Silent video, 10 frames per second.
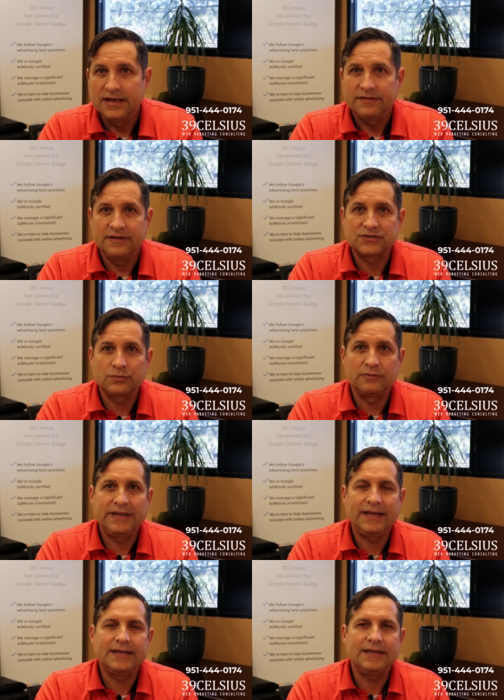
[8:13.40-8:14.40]
This will
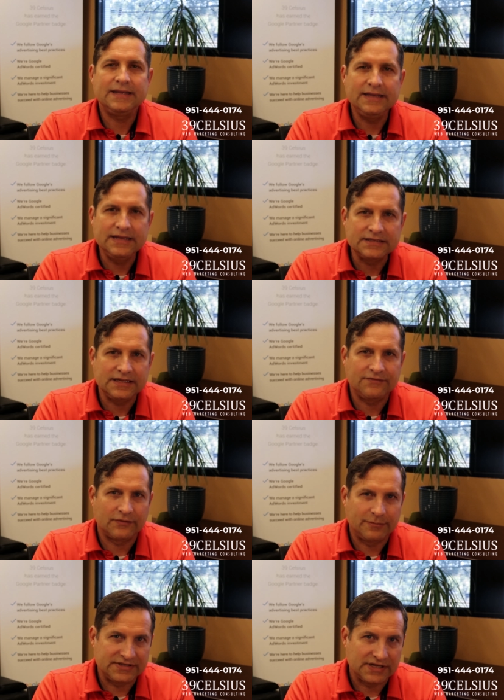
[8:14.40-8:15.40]
make it easy for
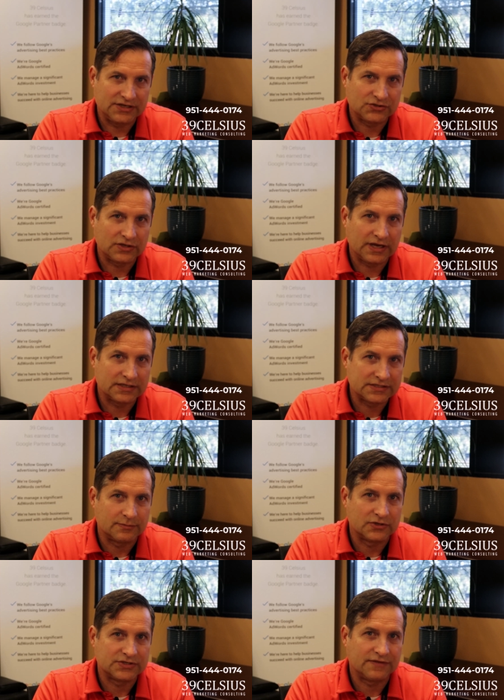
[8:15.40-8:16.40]
potential
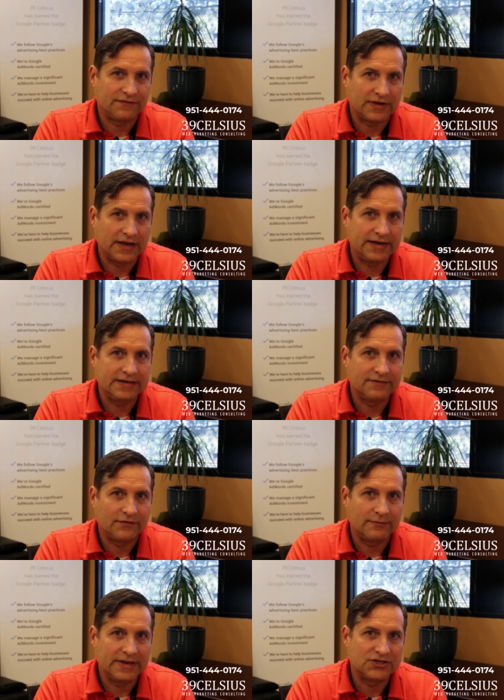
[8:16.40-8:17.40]
customers to find
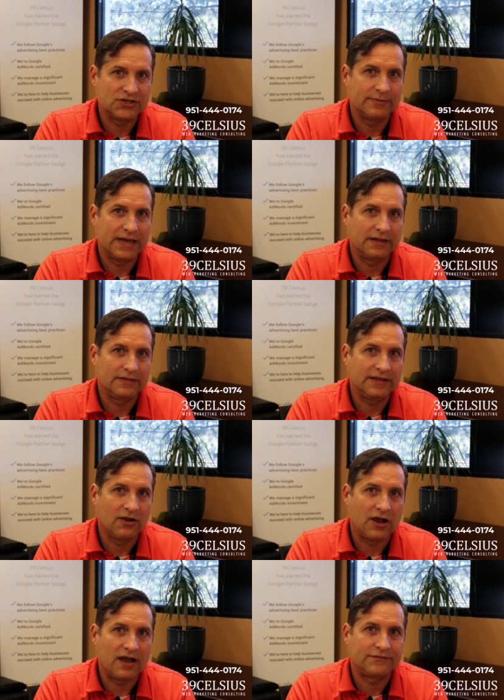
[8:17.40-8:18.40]
information about the
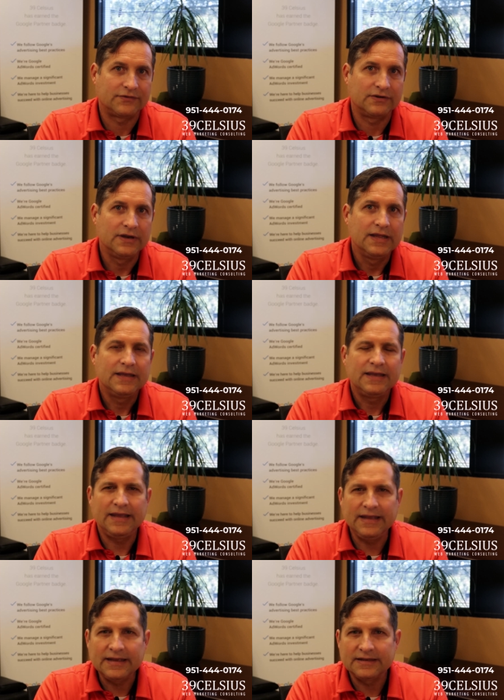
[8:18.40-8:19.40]
offer
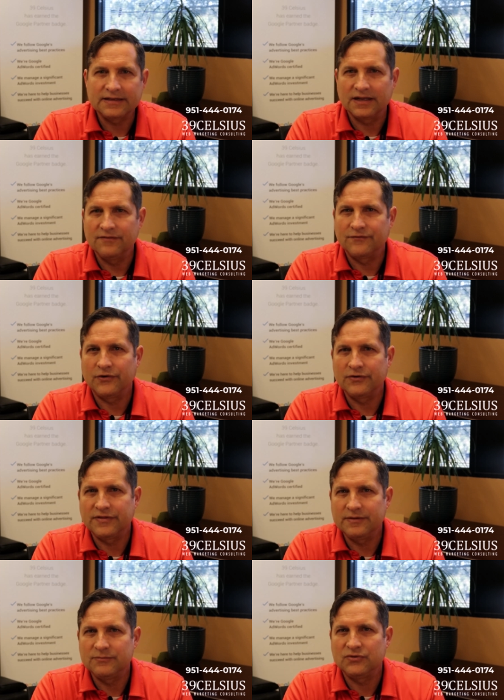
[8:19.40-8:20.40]
and convert
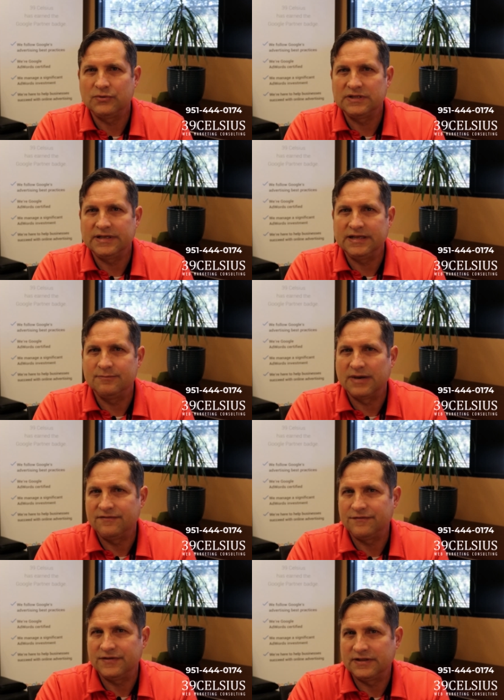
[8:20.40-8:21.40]
them to a lead by
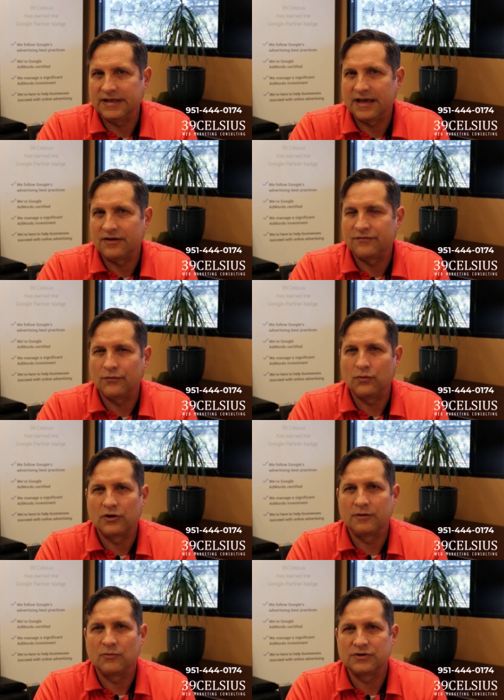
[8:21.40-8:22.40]
filling out a
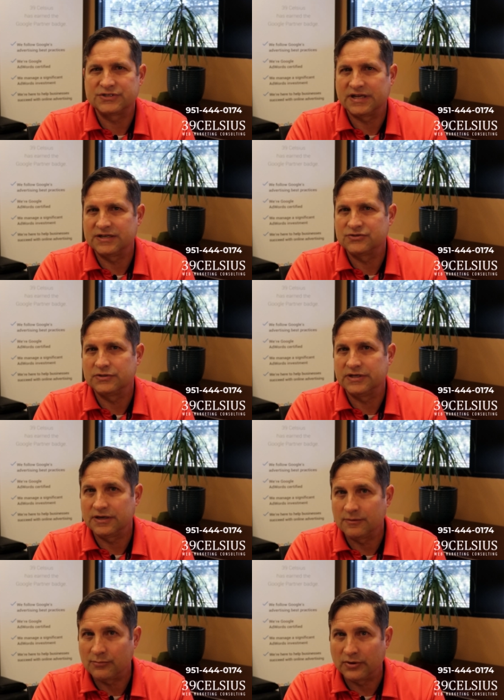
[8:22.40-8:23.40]
form or scheduling
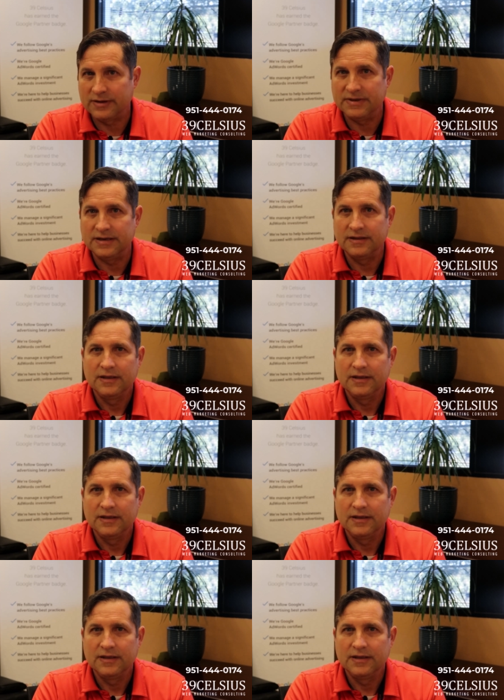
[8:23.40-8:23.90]
an appointment.